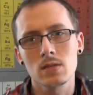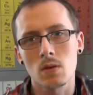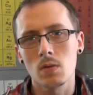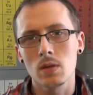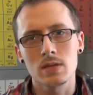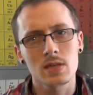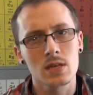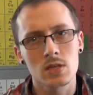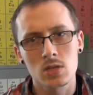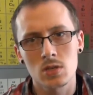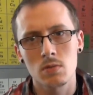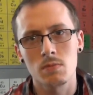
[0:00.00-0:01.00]
soulless
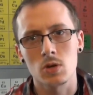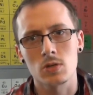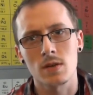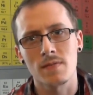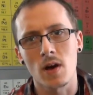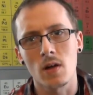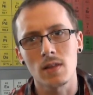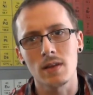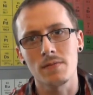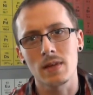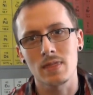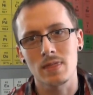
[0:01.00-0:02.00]
consumers of all
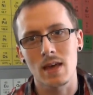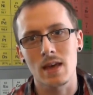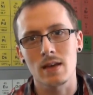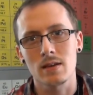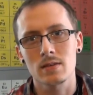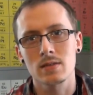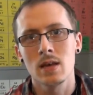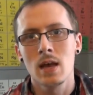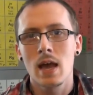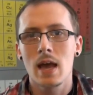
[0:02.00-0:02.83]
living things.